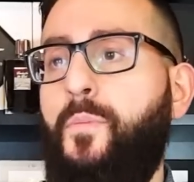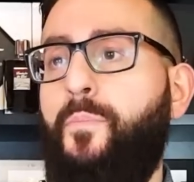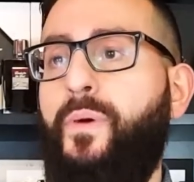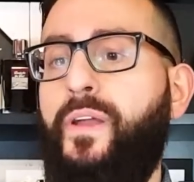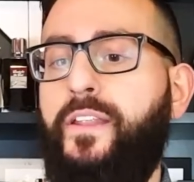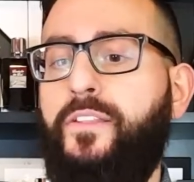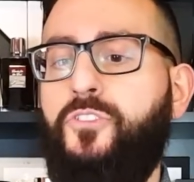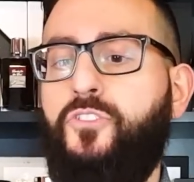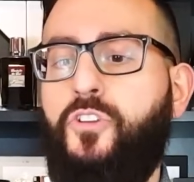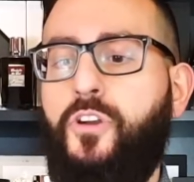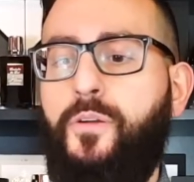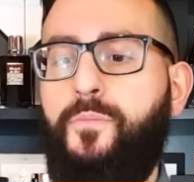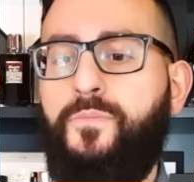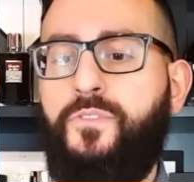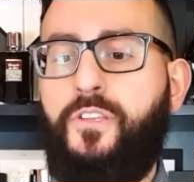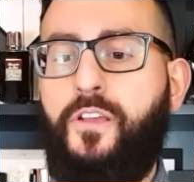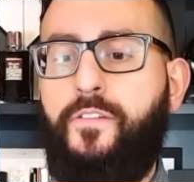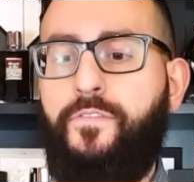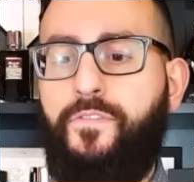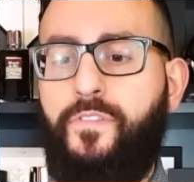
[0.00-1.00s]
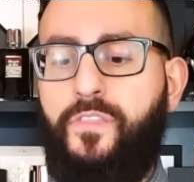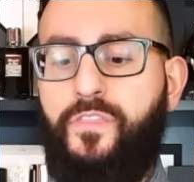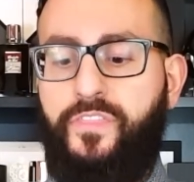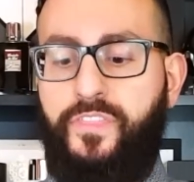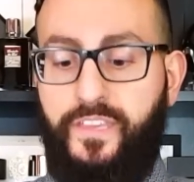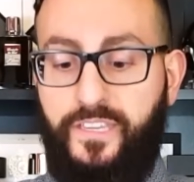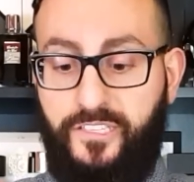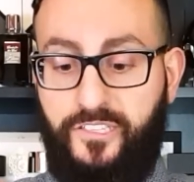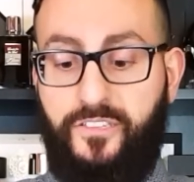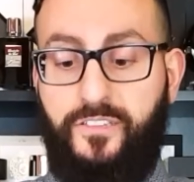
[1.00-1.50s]
But in terms of
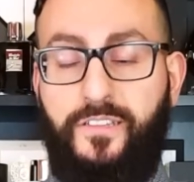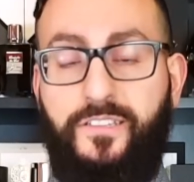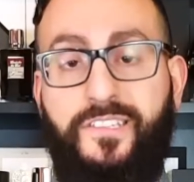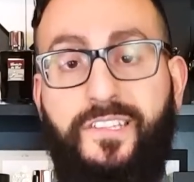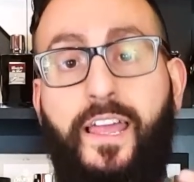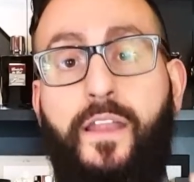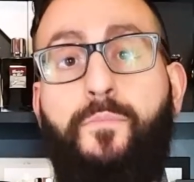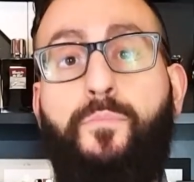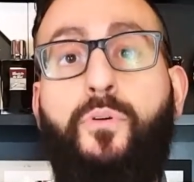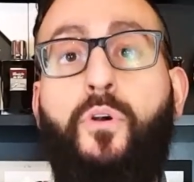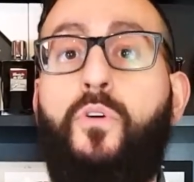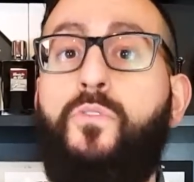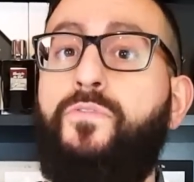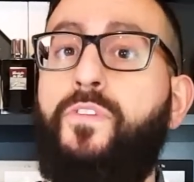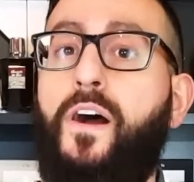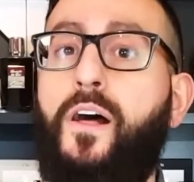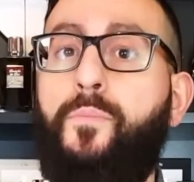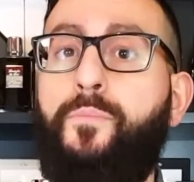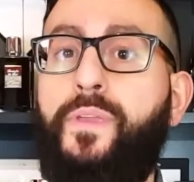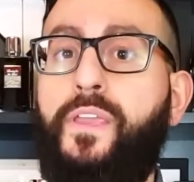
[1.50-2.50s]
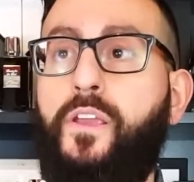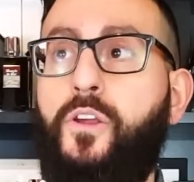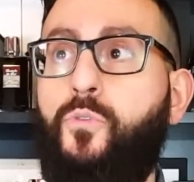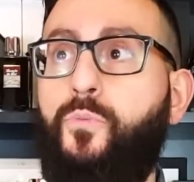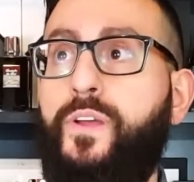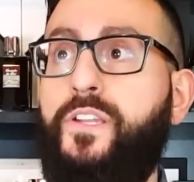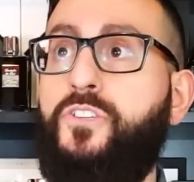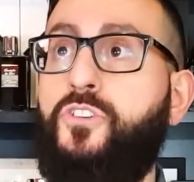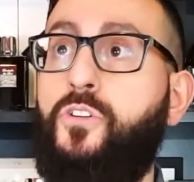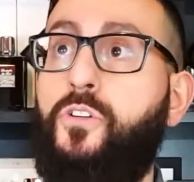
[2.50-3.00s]
this scent profile being
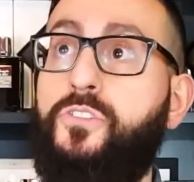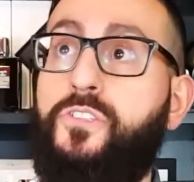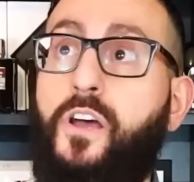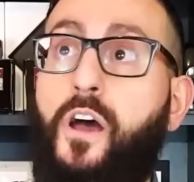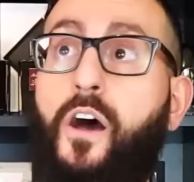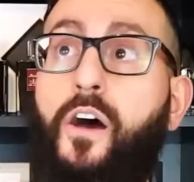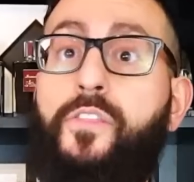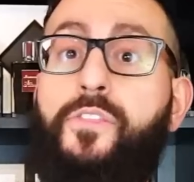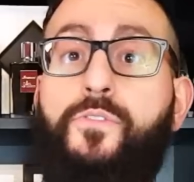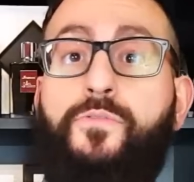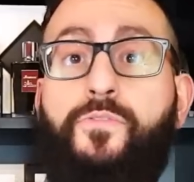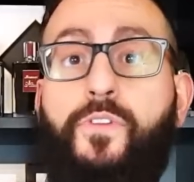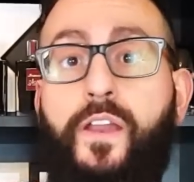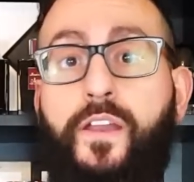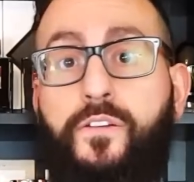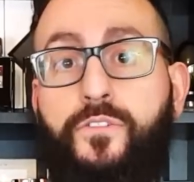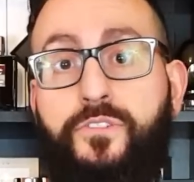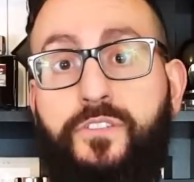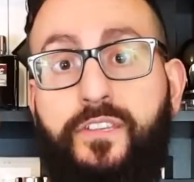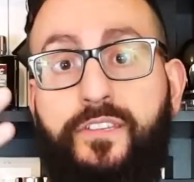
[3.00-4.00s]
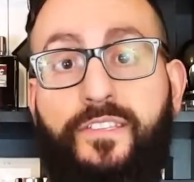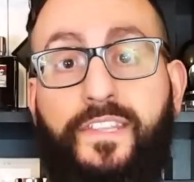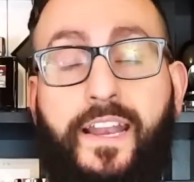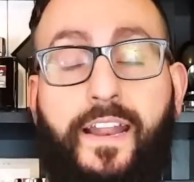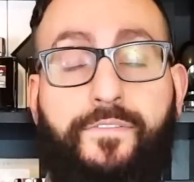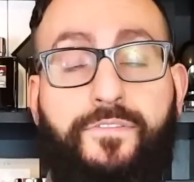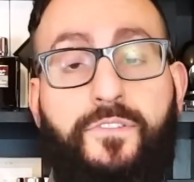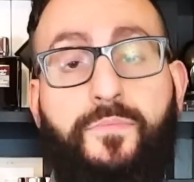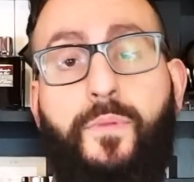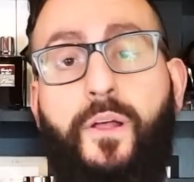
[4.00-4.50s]
original to other fragrances
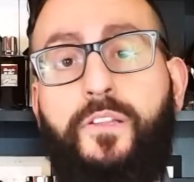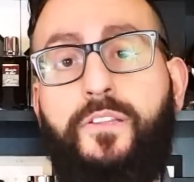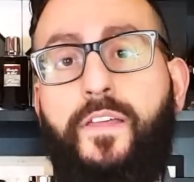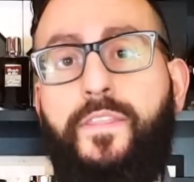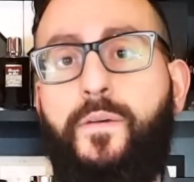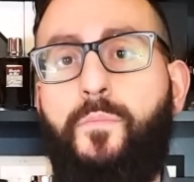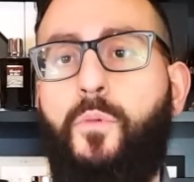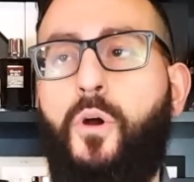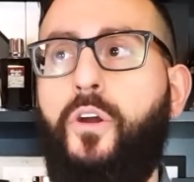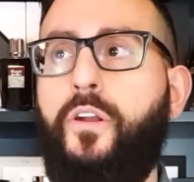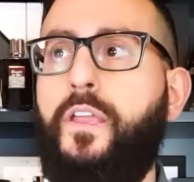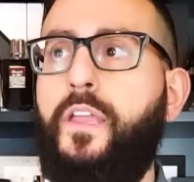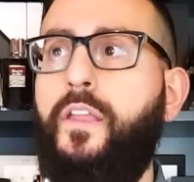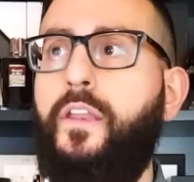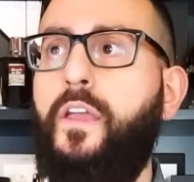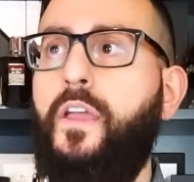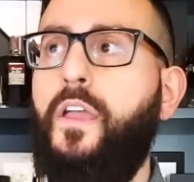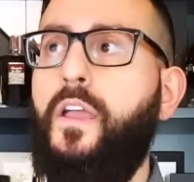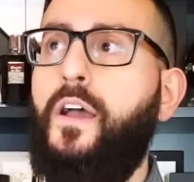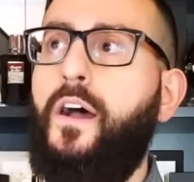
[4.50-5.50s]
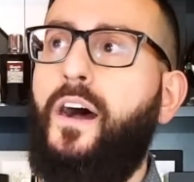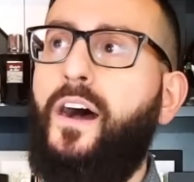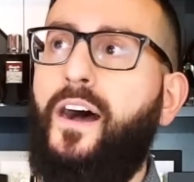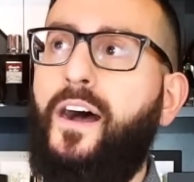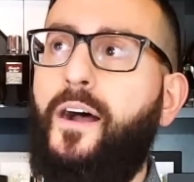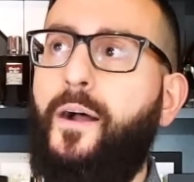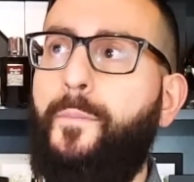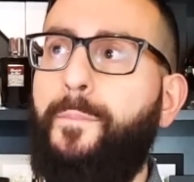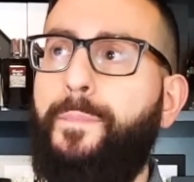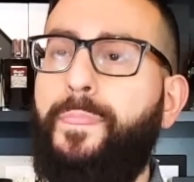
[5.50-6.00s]
that I've smelled on the market,
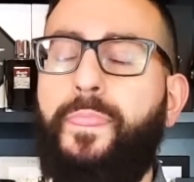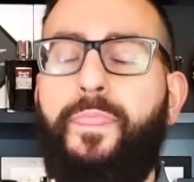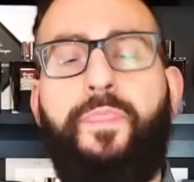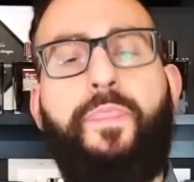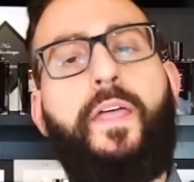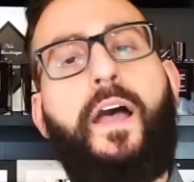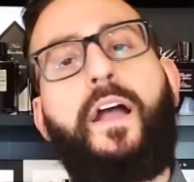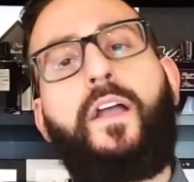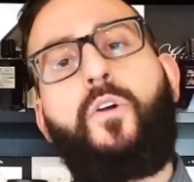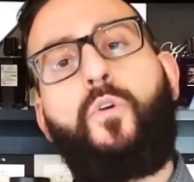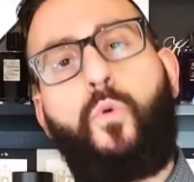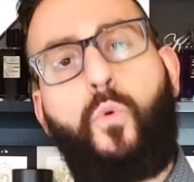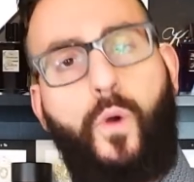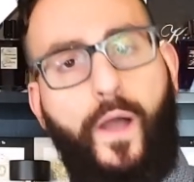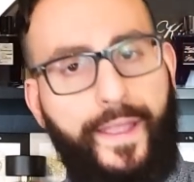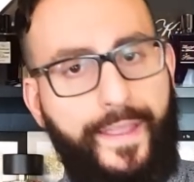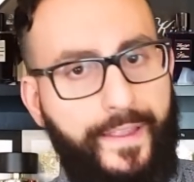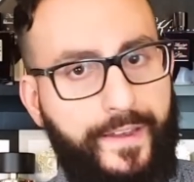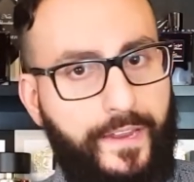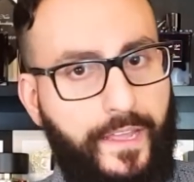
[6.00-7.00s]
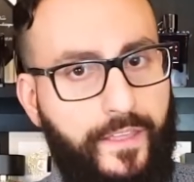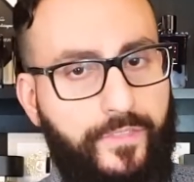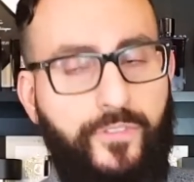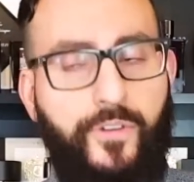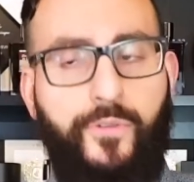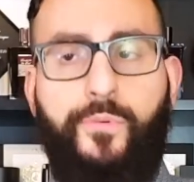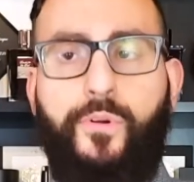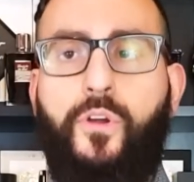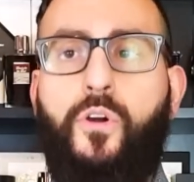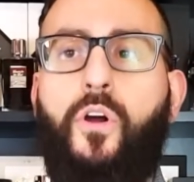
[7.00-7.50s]
not quite, in
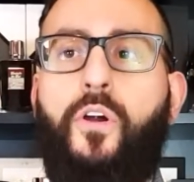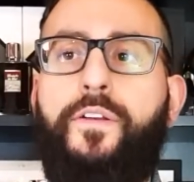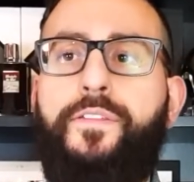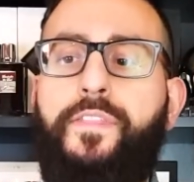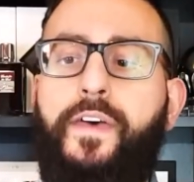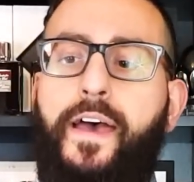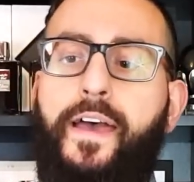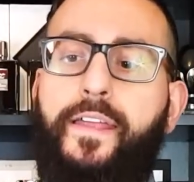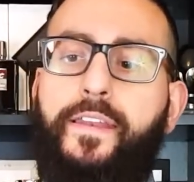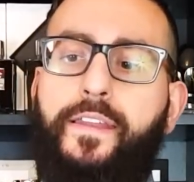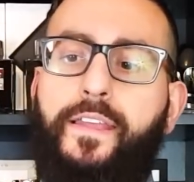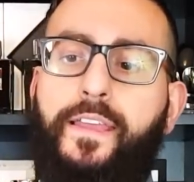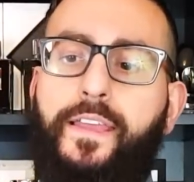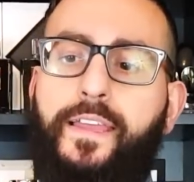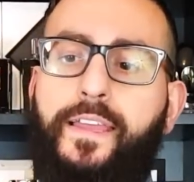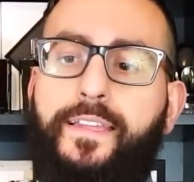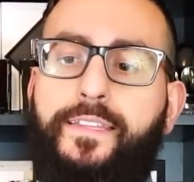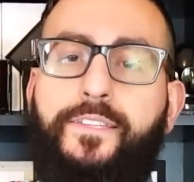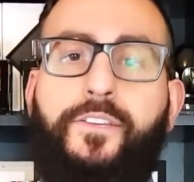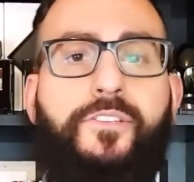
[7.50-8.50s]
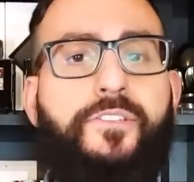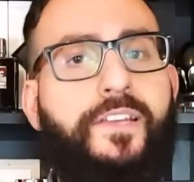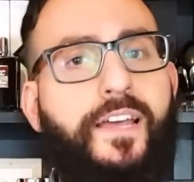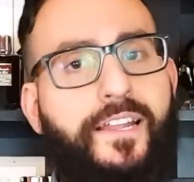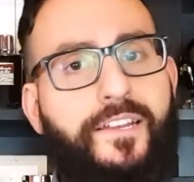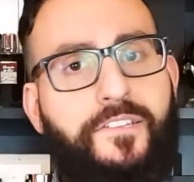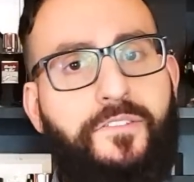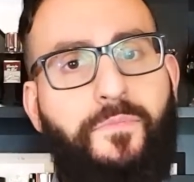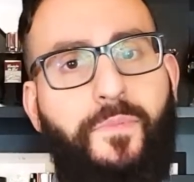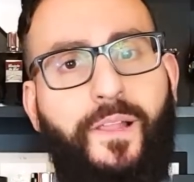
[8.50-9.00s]
the regard that it does
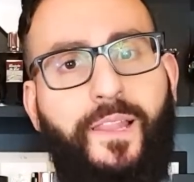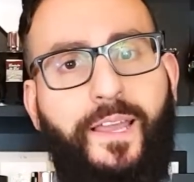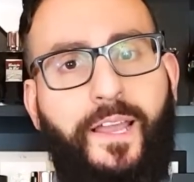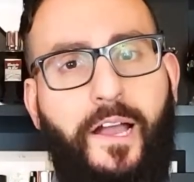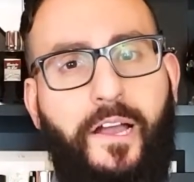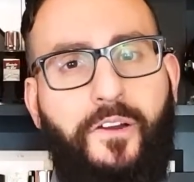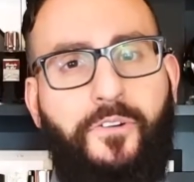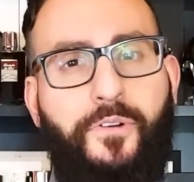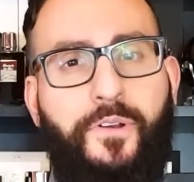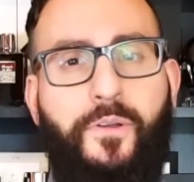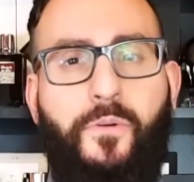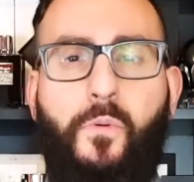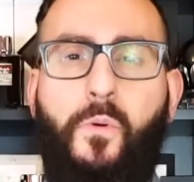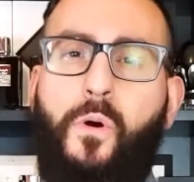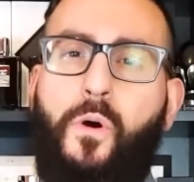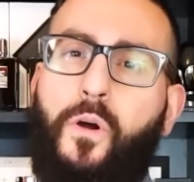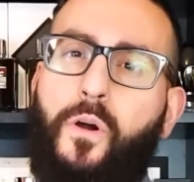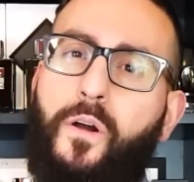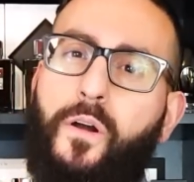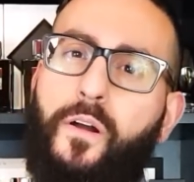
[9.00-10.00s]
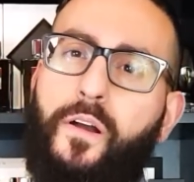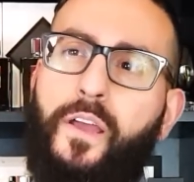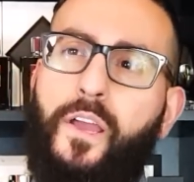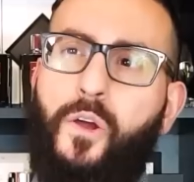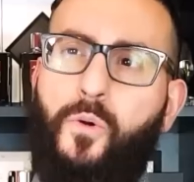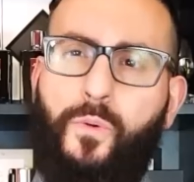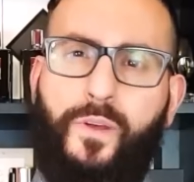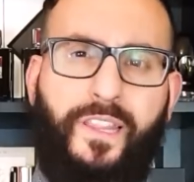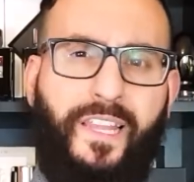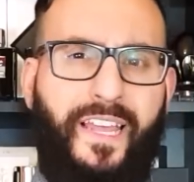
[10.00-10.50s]
kind of smell like Encre Noire
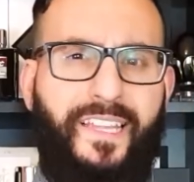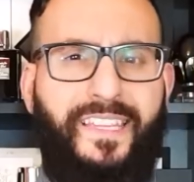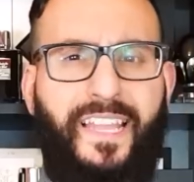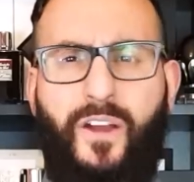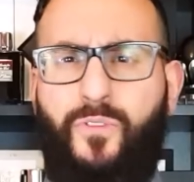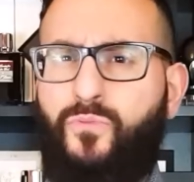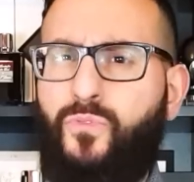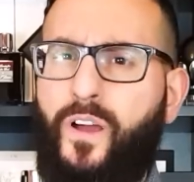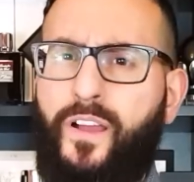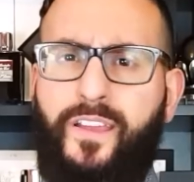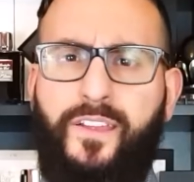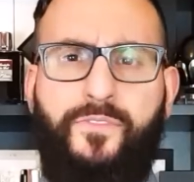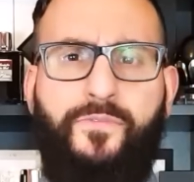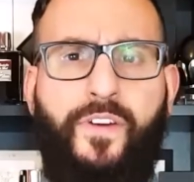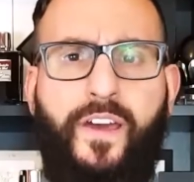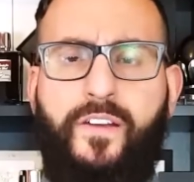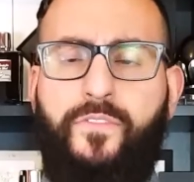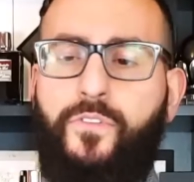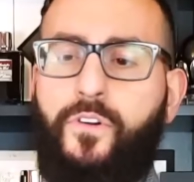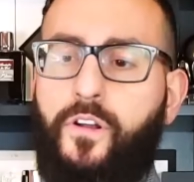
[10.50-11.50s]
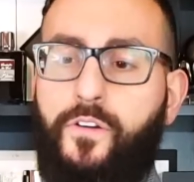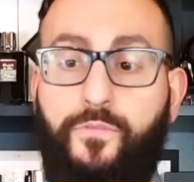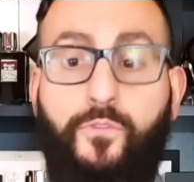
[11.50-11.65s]
with like that rugged vetiver.